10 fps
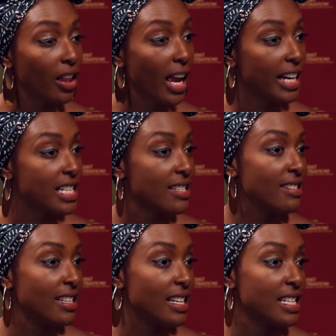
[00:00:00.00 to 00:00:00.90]
like to
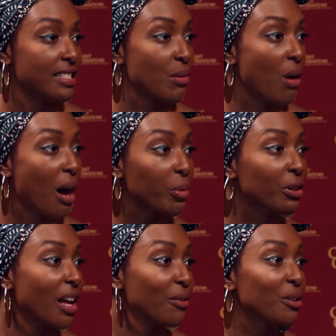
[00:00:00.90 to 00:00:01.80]
see some
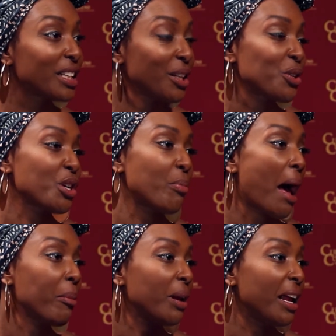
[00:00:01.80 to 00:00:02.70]
upper level leadership
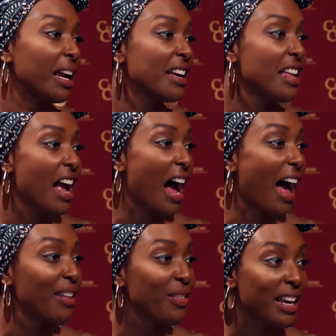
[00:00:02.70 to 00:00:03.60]
happening,
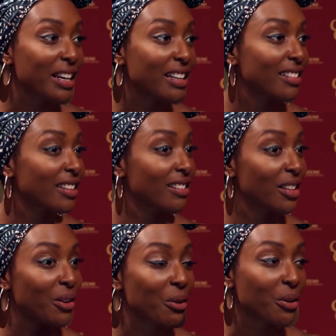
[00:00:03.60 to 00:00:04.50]
I think,
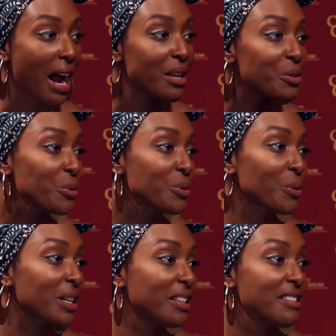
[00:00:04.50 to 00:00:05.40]
grassroots
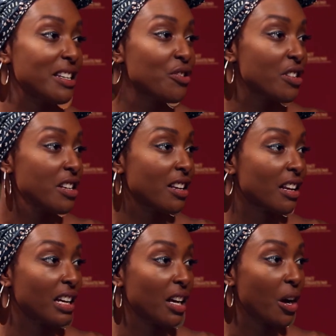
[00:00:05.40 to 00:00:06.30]
organization
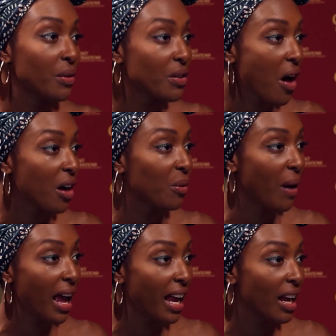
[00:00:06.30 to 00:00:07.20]
can go a long
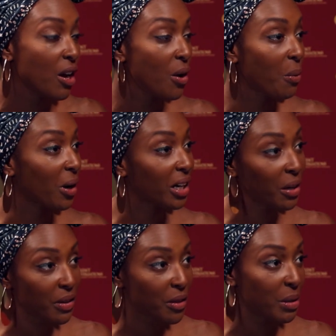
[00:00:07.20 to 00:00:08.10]
way.
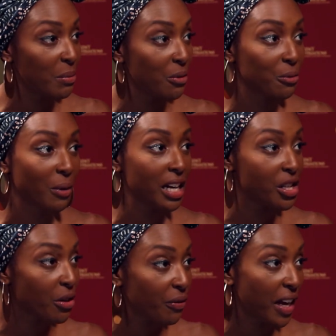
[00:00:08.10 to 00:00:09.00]
Working with the people right
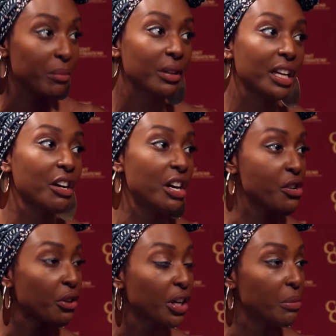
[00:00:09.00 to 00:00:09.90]
in your family or in
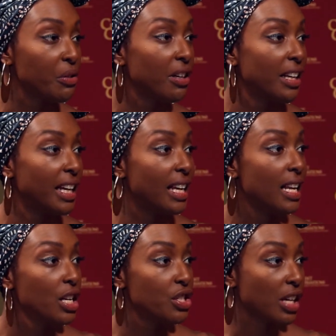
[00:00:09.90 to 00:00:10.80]
your community
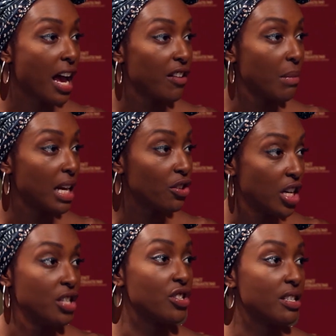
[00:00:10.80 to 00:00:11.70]
to kind of make
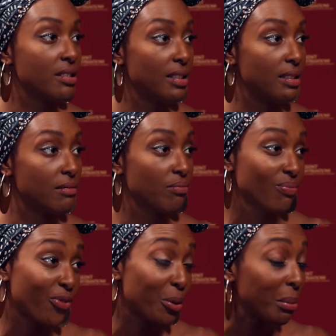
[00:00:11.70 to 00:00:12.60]
changes is,
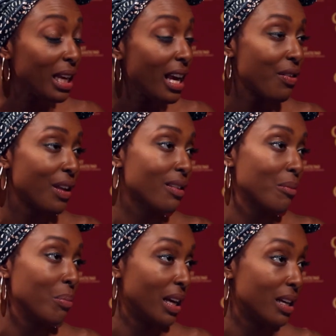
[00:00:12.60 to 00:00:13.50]
for me, I think the
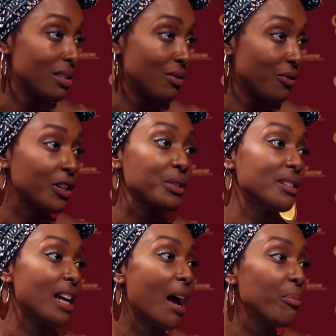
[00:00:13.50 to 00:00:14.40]
biggest first
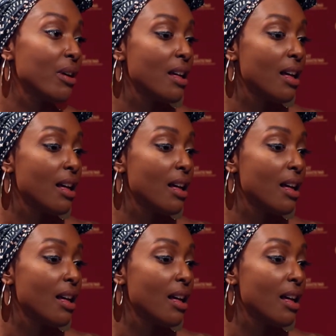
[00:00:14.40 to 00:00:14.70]
step.